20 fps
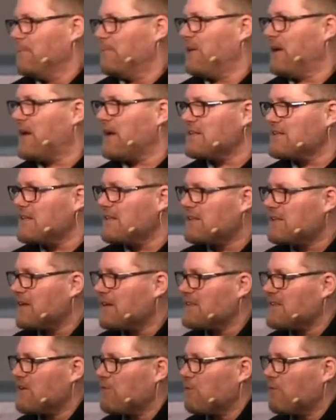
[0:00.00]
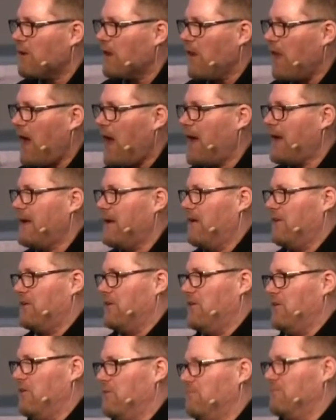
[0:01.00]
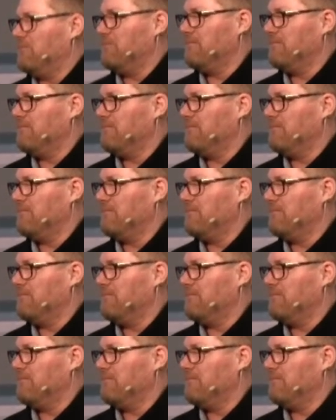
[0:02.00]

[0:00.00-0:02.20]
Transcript: because it doesn't rely on you.